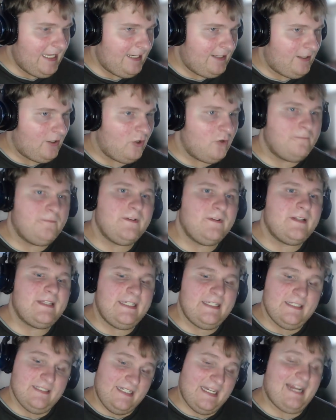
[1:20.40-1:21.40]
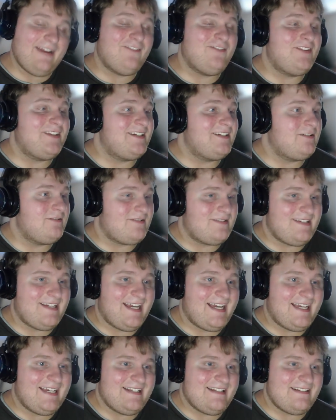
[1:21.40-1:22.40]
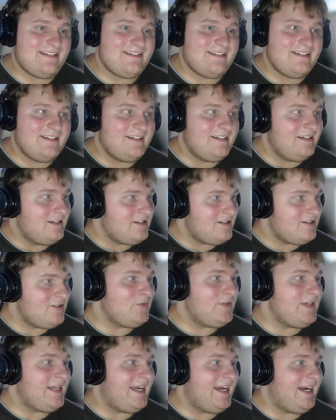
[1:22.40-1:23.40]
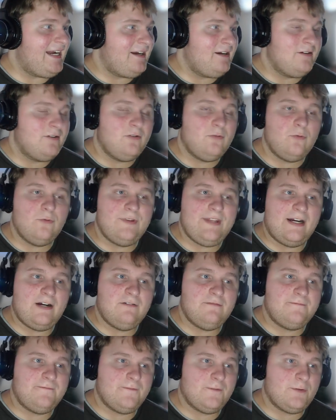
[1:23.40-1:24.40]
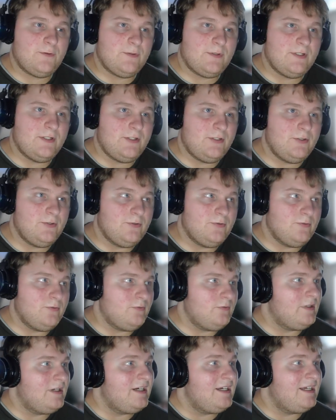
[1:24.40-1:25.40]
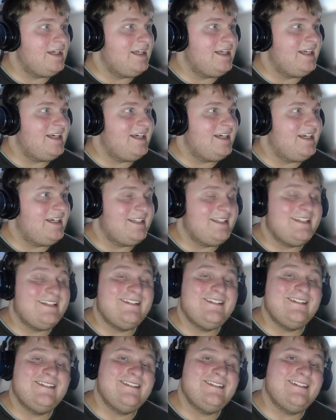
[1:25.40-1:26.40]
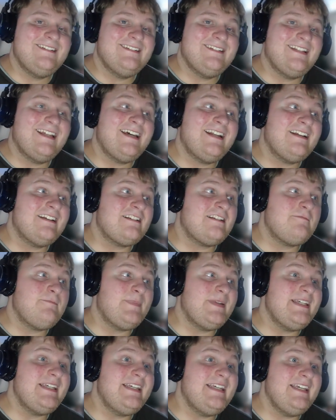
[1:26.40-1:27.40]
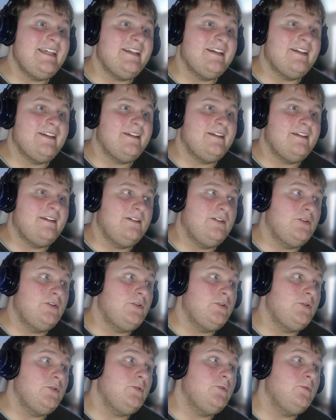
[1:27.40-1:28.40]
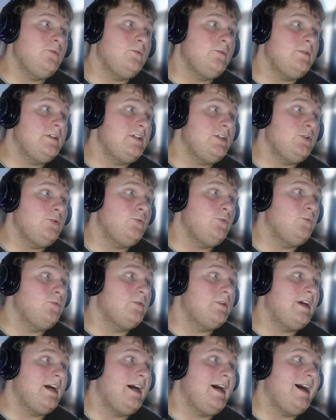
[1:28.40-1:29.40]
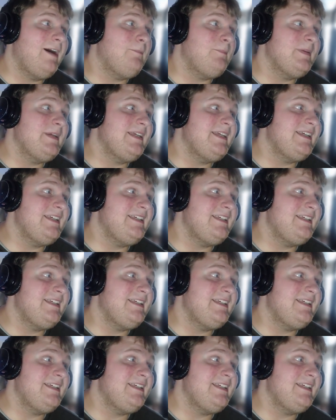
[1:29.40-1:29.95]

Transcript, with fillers: and hopefully everything goes nice. So yeah, without further ado, let us begin. Do you copy?